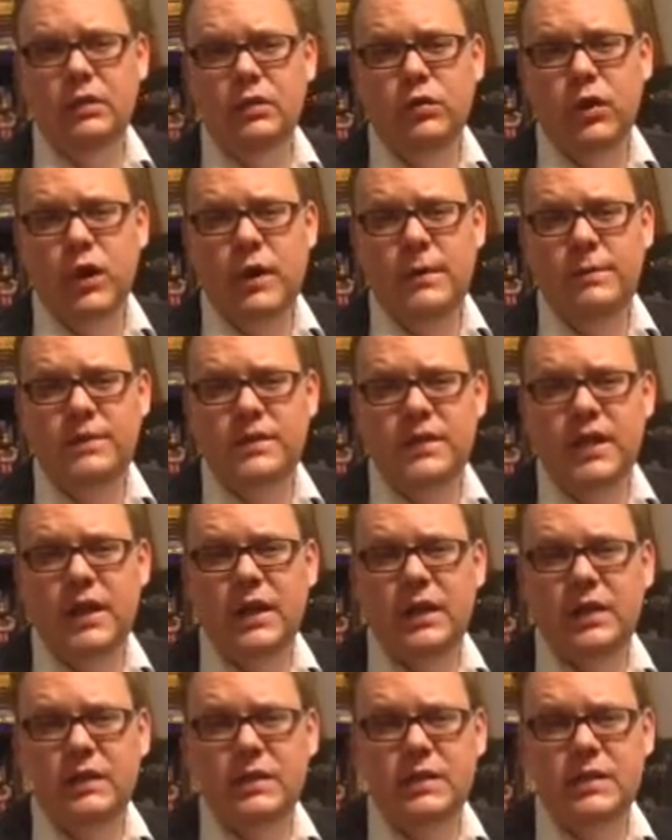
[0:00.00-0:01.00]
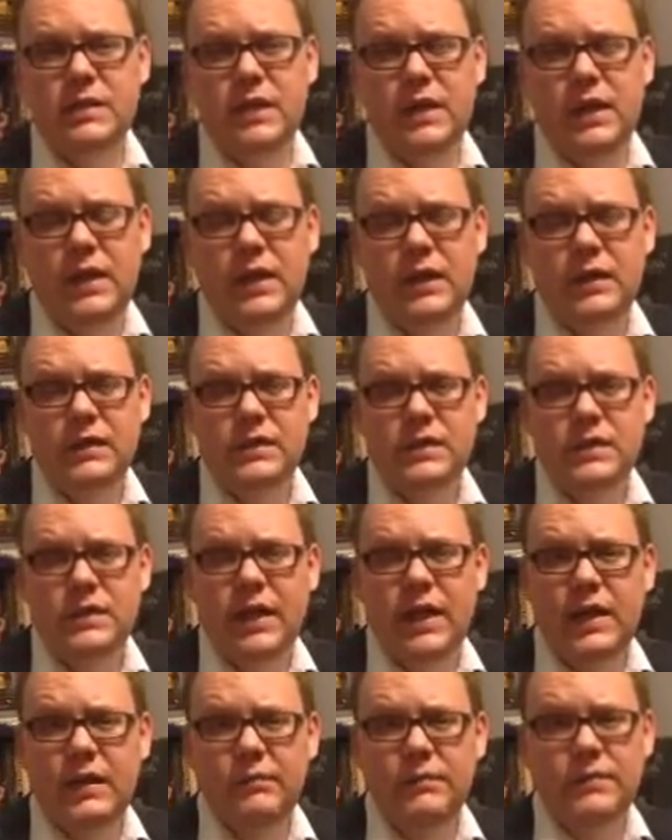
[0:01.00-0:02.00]
grape skins and
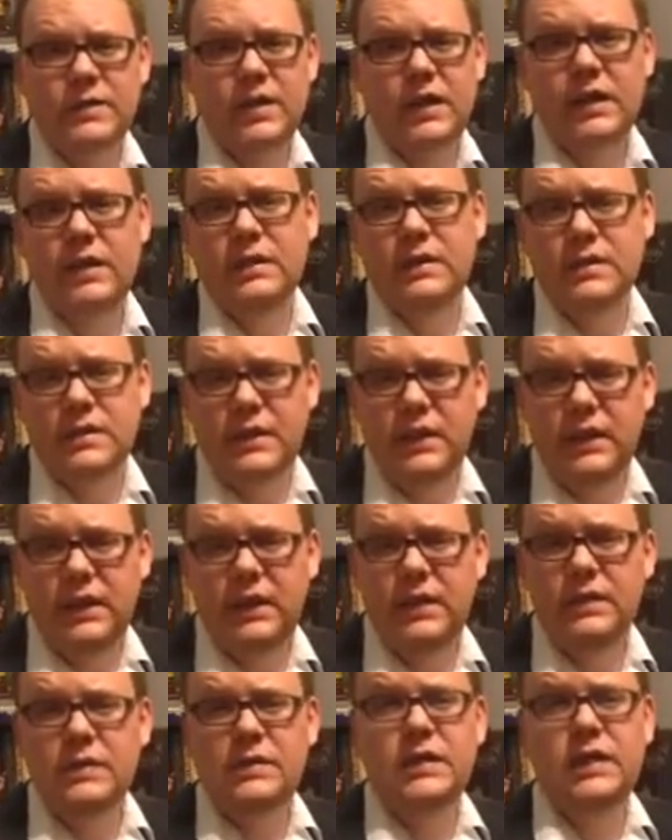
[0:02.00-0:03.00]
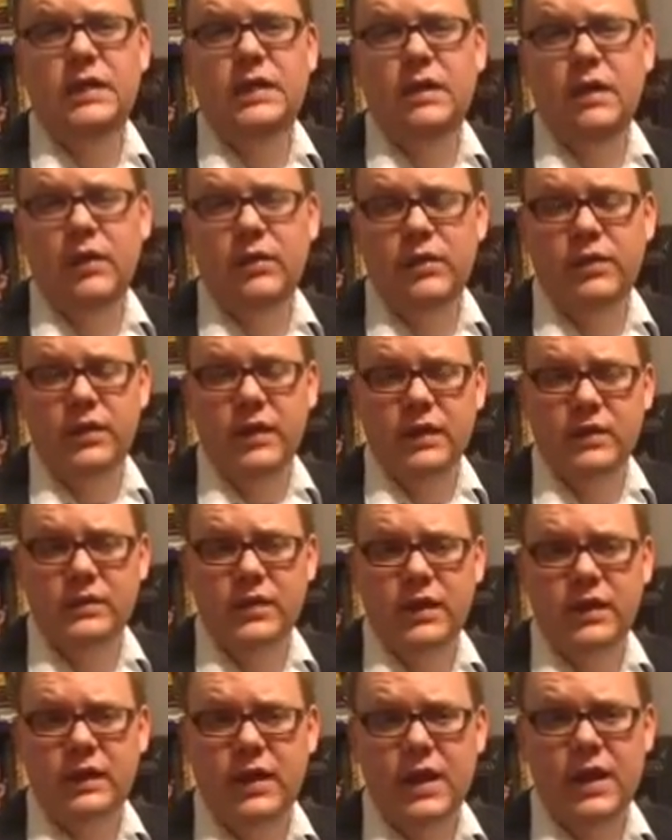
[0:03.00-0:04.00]
stems and seeds and other things
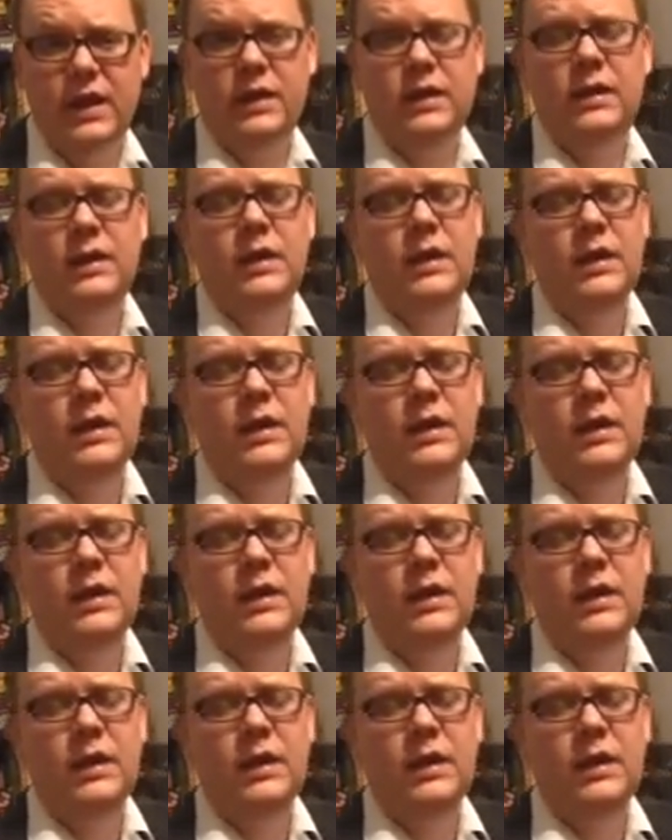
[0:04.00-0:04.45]
like that.